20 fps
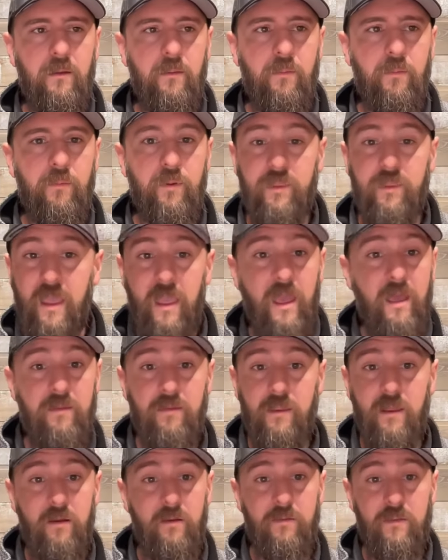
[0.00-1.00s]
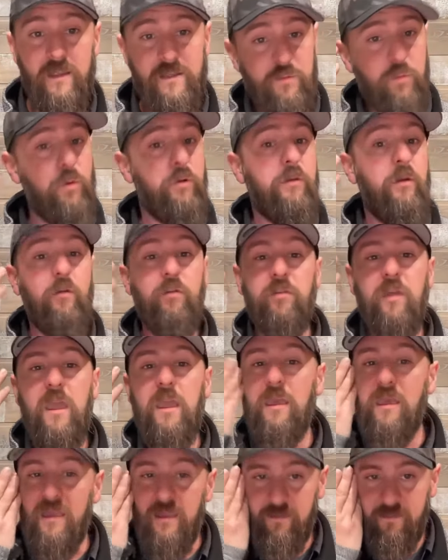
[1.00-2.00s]
but that they, they, that's where their
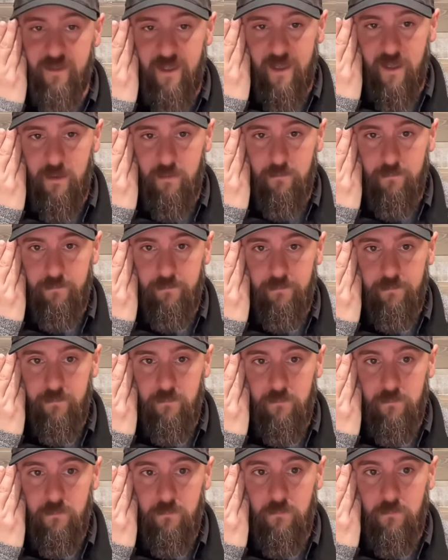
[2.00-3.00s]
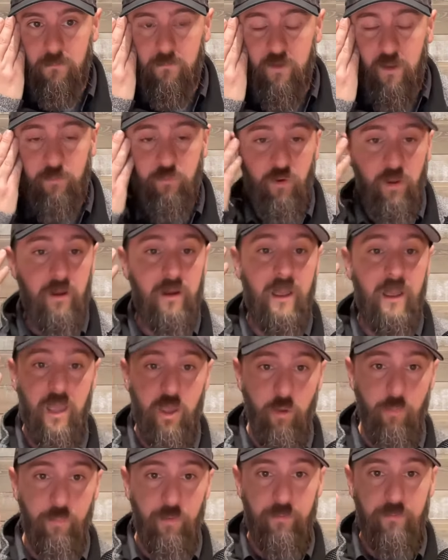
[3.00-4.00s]
thinking's at. So I'm trying to
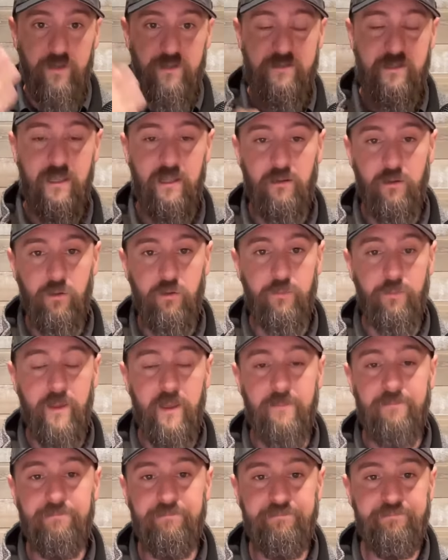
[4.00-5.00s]
help them by saying, look, man,